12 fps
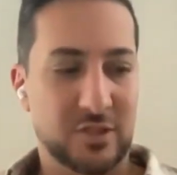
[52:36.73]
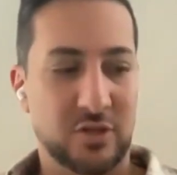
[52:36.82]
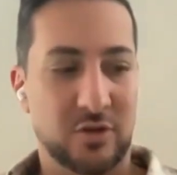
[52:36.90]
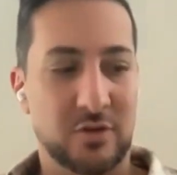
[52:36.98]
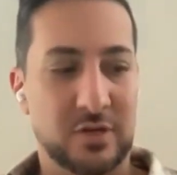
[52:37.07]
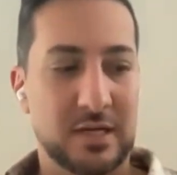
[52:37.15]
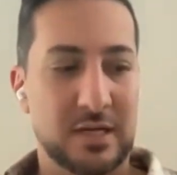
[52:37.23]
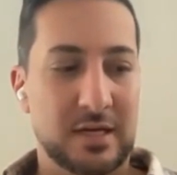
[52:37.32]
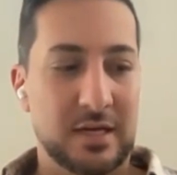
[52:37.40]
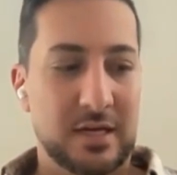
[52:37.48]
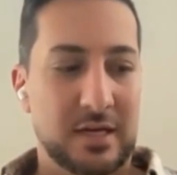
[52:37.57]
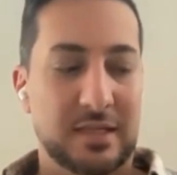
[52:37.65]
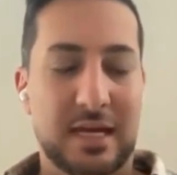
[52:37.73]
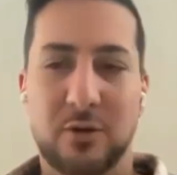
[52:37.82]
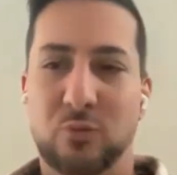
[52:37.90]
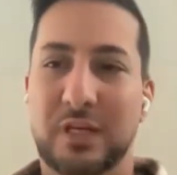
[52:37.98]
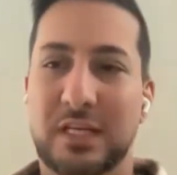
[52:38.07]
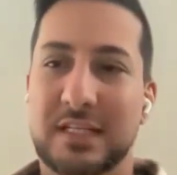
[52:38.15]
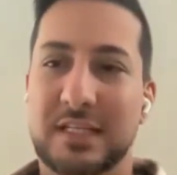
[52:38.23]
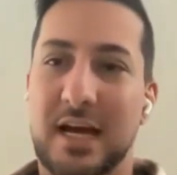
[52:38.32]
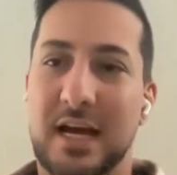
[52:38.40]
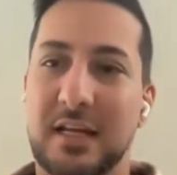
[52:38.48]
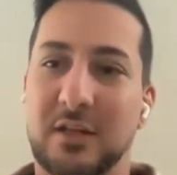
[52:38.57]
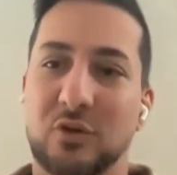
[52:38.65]
So then we
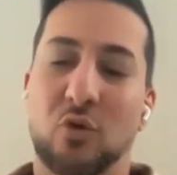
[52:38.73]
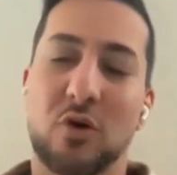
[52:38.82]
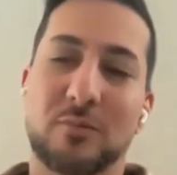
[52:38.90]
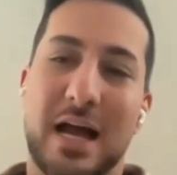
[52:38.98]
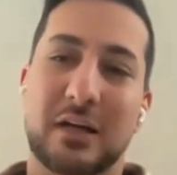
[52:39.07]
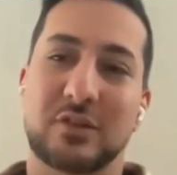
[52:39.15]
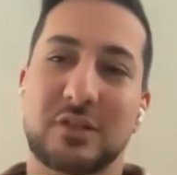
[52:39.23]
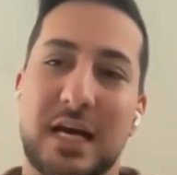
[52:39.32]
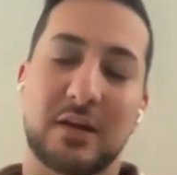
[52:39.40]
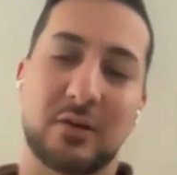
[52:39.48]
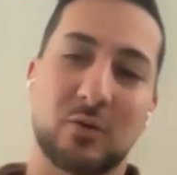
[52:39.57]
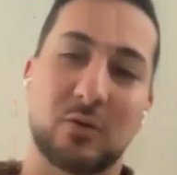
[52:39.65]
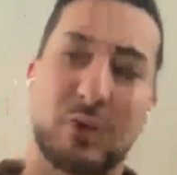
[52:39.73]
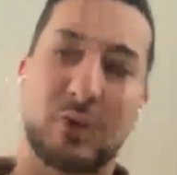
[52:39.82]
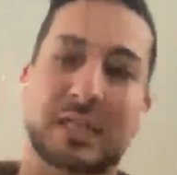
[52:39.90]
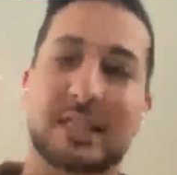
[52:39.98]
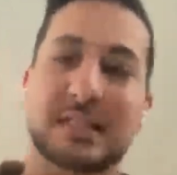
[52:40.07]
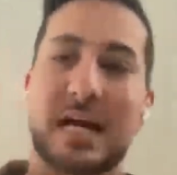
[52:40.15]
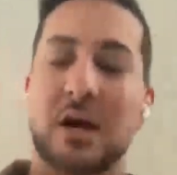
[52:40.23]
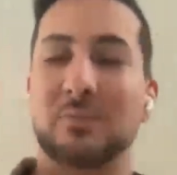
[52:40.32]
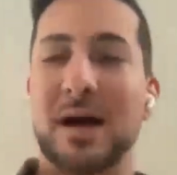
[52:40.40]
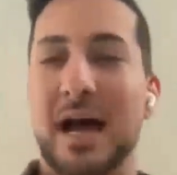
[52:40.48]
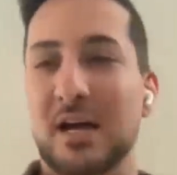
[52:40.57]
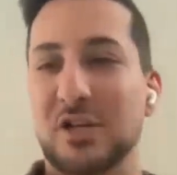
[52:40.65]
decided, going back to that, is this
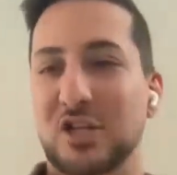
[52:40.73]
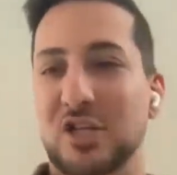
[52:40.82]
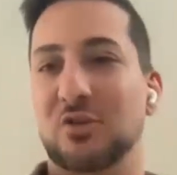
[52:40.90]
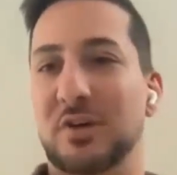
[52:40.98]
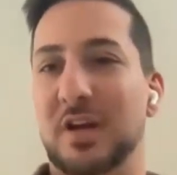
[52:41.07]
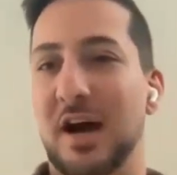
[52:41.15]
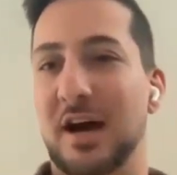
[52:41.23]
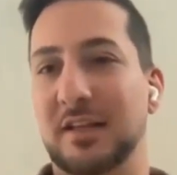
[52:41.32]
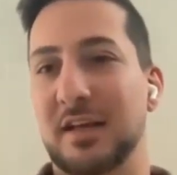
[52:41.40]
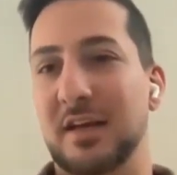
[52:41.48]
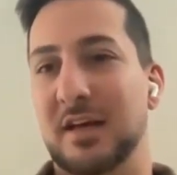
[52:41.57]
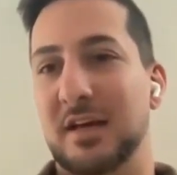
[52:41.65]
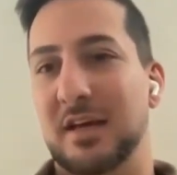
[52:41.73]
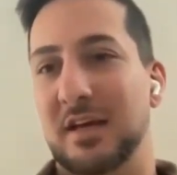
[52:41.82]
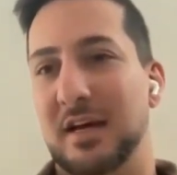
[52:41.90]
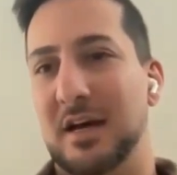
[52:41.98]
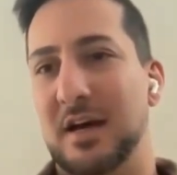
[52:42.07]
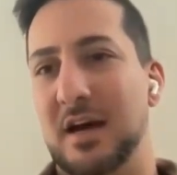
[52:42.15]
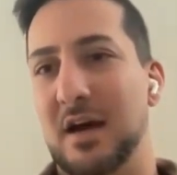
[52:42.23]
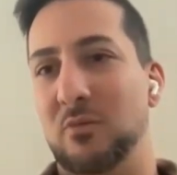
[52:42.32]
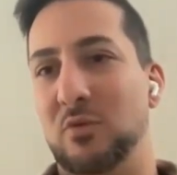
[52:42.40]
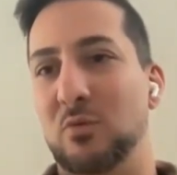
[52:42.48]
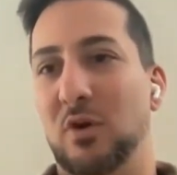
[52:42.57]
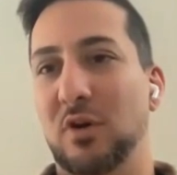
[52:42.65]
our passion or not?
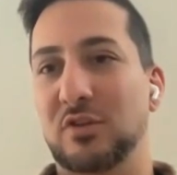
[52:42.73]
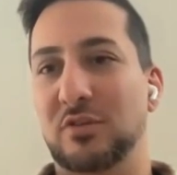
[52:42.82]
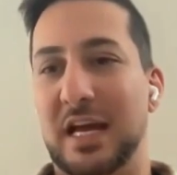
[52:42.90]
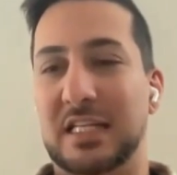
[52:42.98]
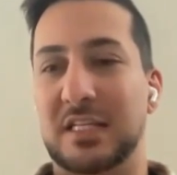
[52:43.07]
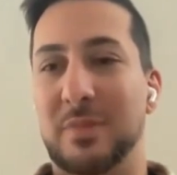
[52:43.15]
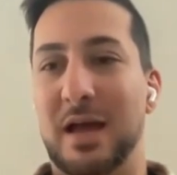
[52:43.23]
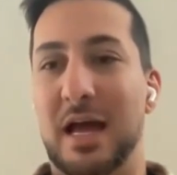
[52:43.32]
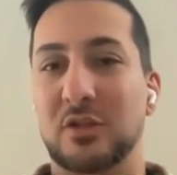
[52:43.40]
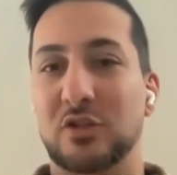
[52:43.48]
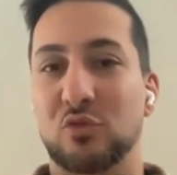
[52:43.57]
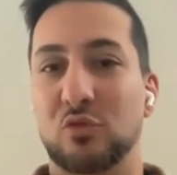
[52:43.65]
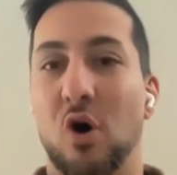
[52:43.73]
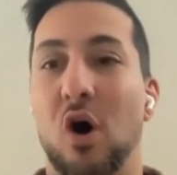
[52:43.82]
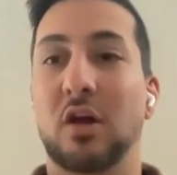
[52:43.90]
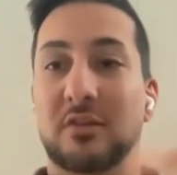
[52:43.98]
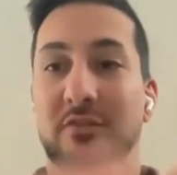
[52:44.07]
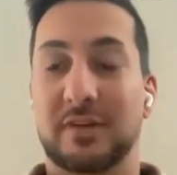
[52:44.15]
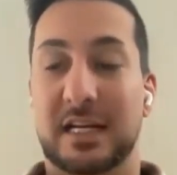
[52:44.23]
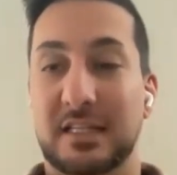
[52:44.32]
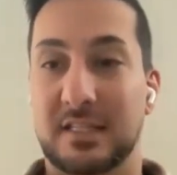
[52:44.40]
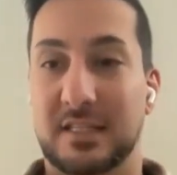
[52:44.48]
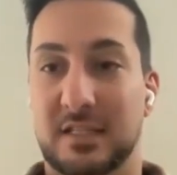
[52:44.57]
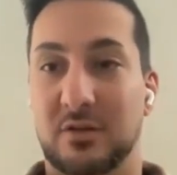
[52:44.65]
We wanted to expand to all
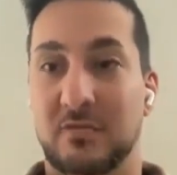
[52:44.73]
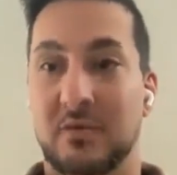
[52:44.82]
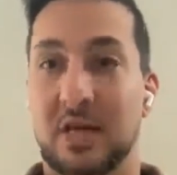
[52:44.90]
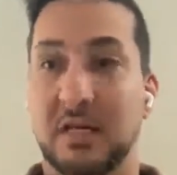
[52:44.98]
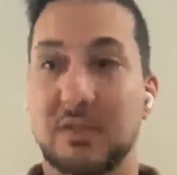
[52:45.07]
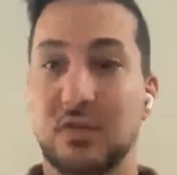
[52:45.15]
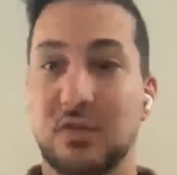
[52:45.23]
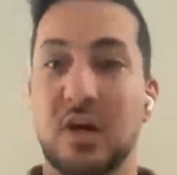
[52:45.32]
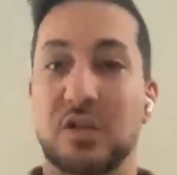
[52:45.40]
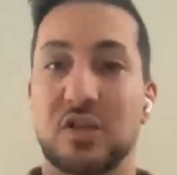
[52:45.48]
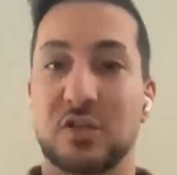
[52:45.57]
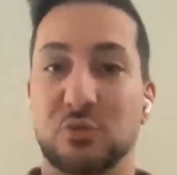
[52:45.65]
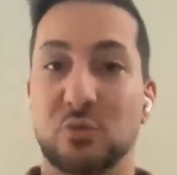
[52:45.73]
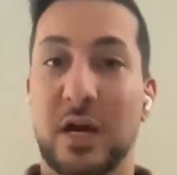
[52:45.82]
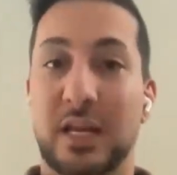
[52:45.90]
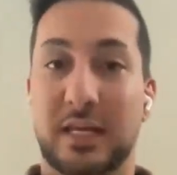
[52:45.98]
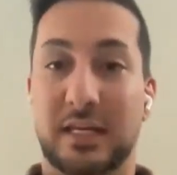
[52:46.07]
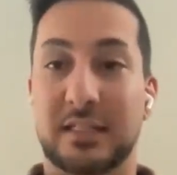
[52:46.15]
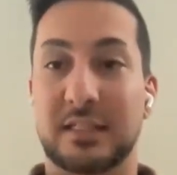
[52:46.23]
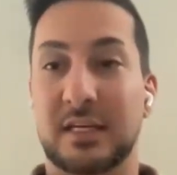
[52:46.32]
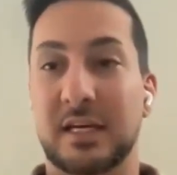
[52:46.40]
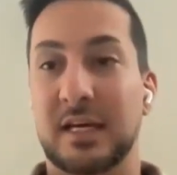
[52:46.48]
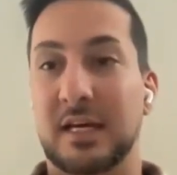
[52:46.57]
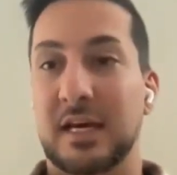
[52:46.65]
events, right? So not just weddings.